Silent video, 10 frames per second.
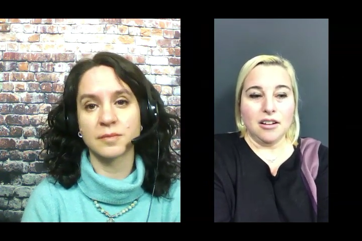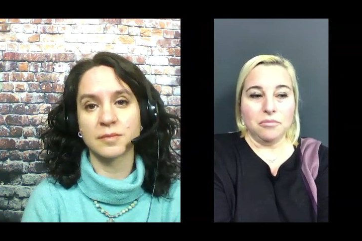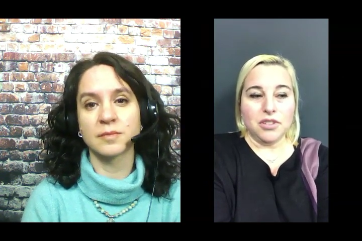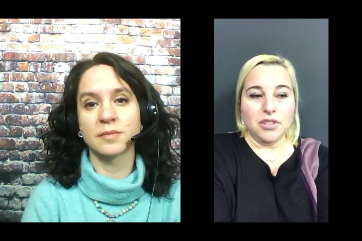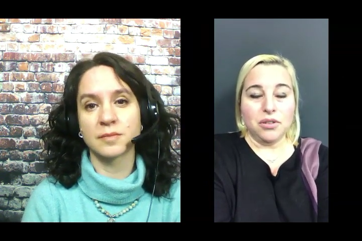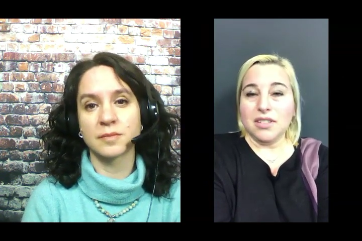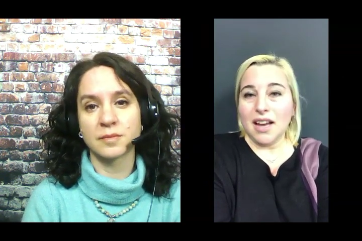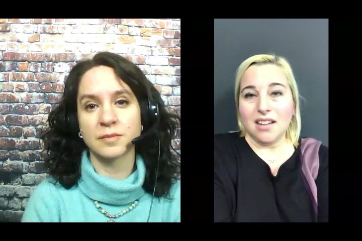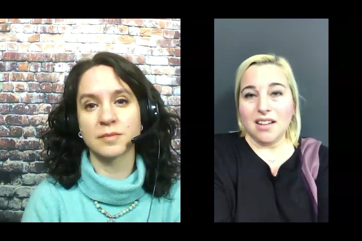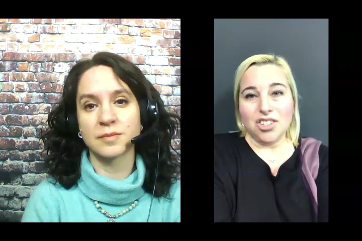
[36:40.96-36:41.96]
Speaker 1: it's changed
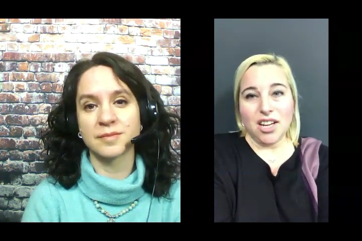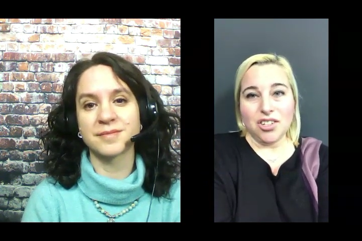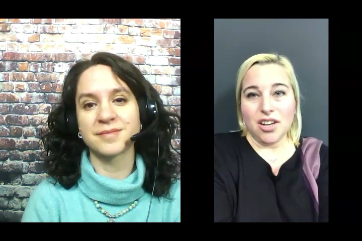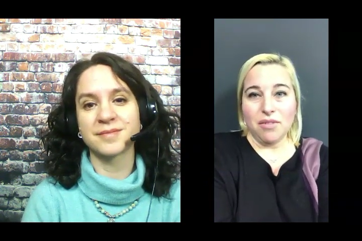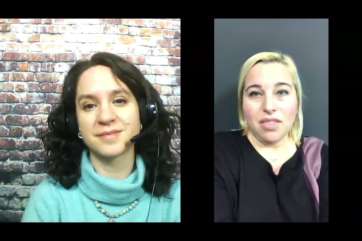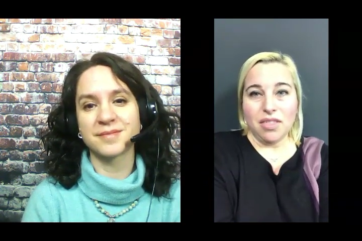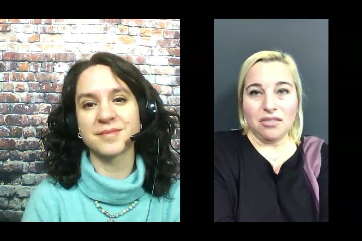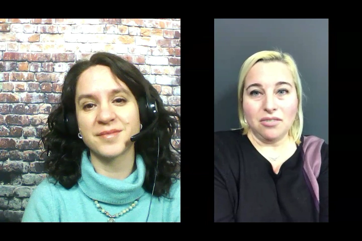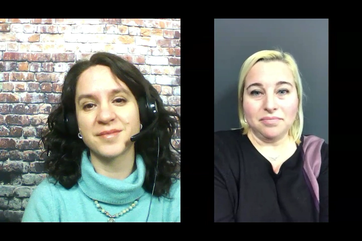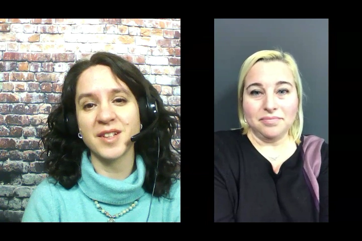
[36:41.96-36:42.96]
everything.
Speaker 2: Yeah.
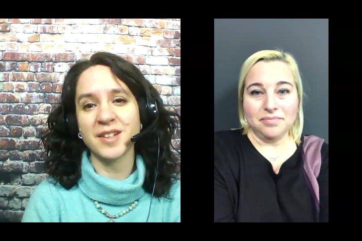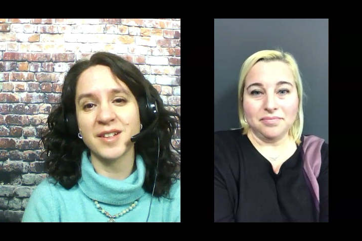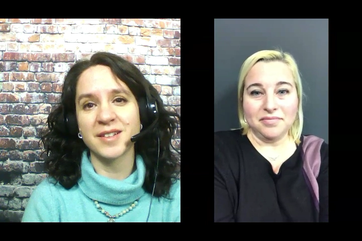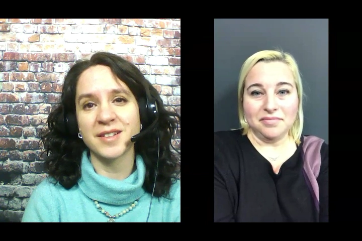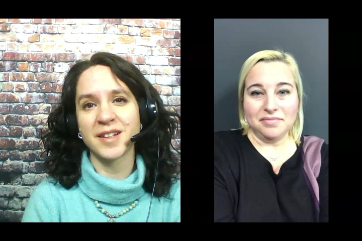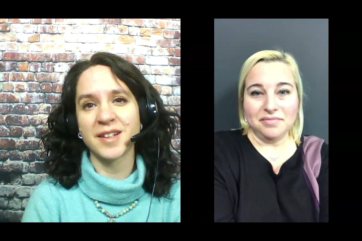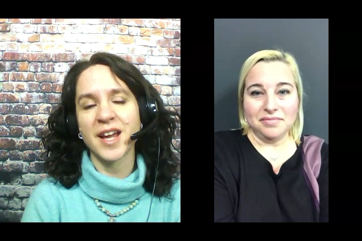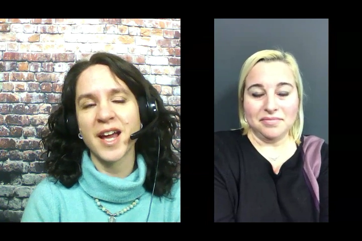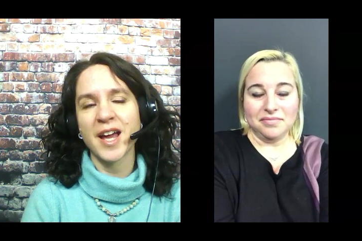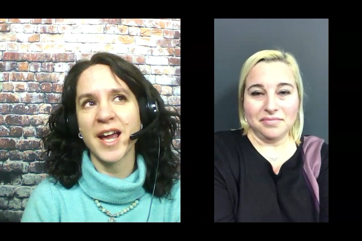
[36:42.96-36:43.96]
And
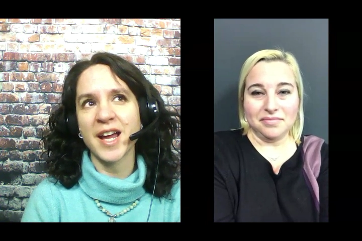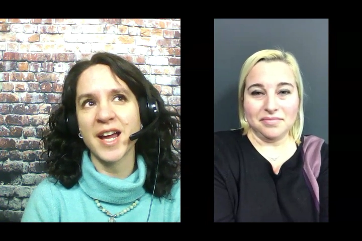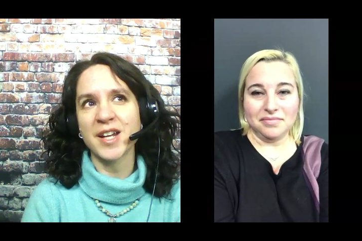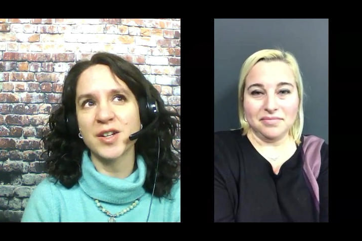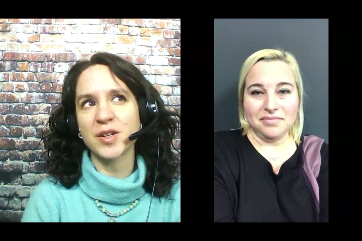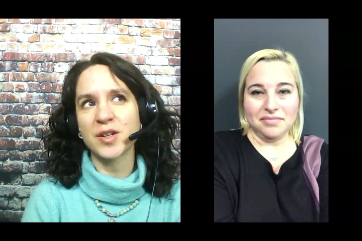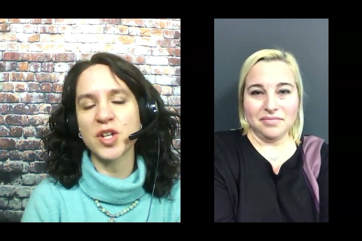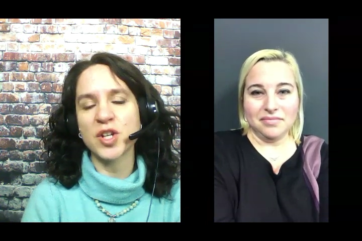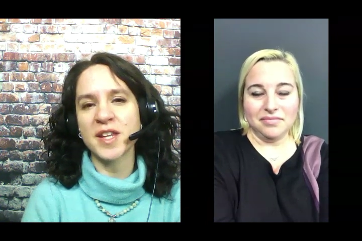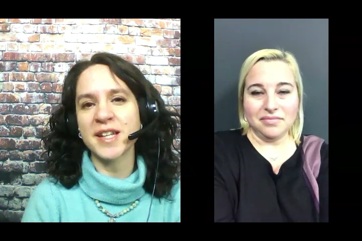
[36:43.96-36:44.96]
do you think it had
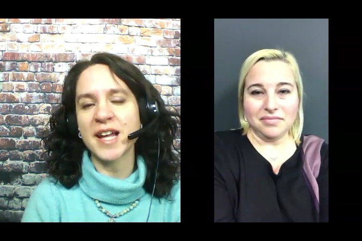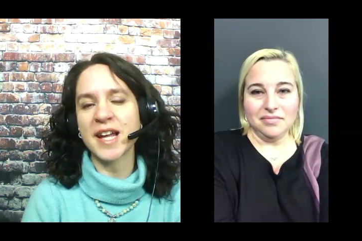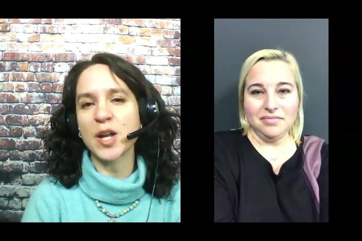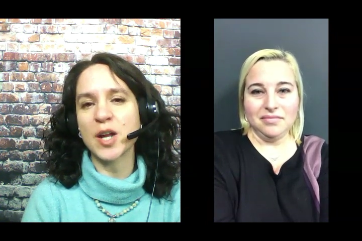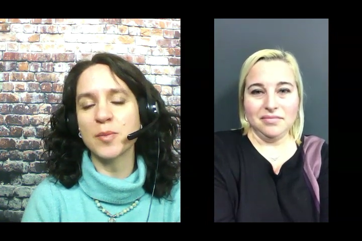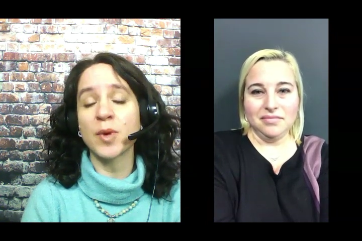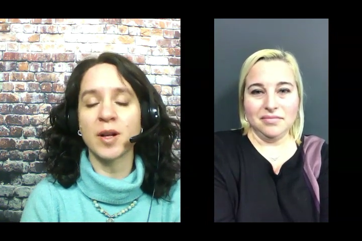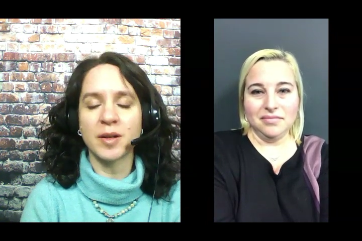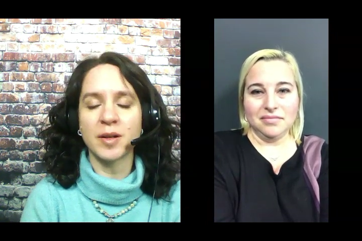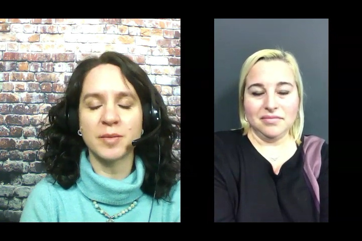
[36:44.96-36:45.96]
an, well,
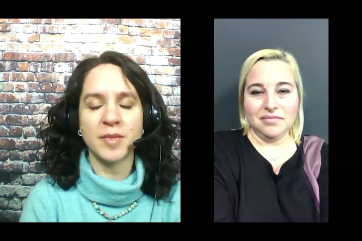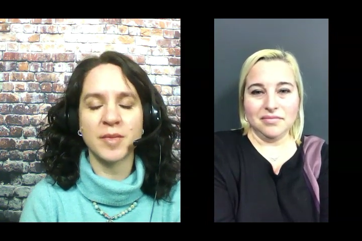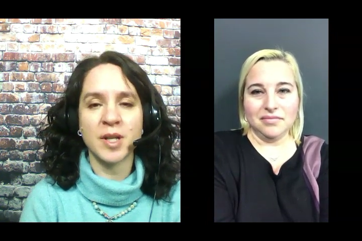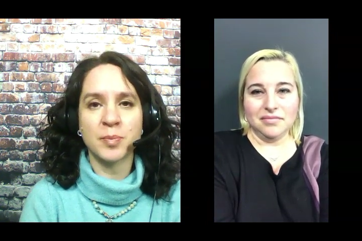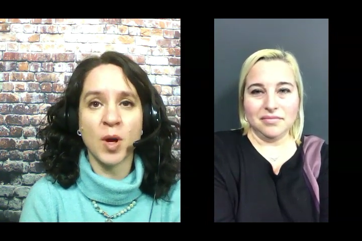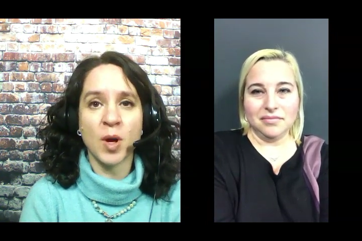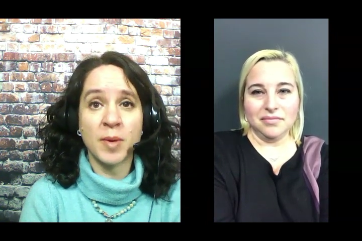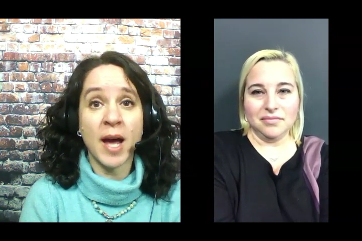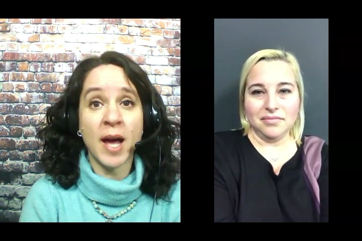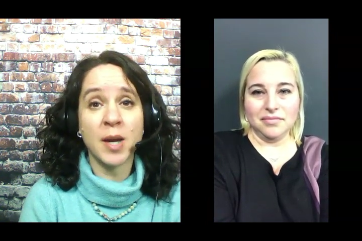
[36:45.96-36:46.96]
it probably had an impact
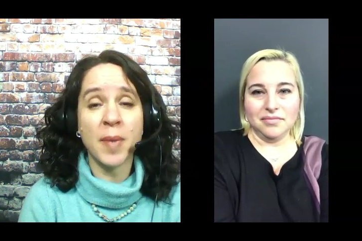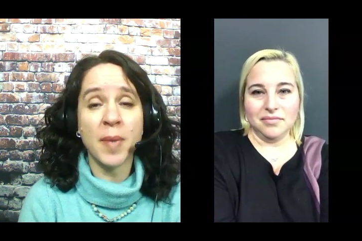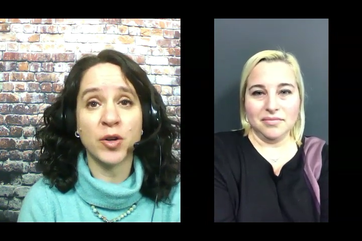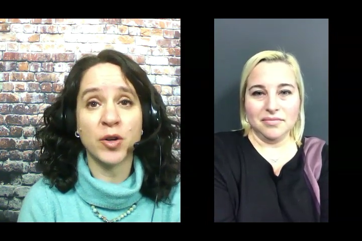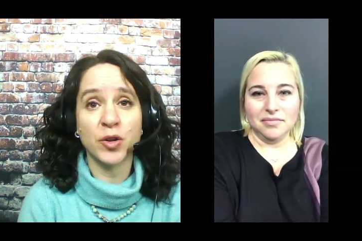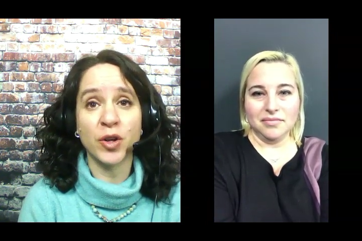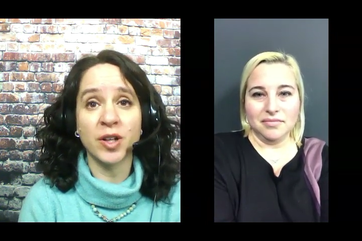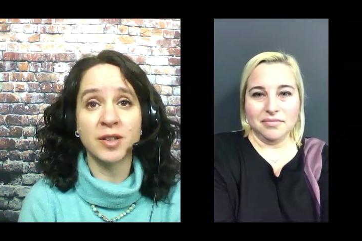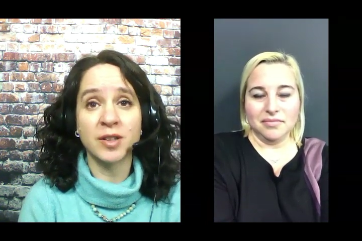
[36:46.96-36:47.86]
on your husband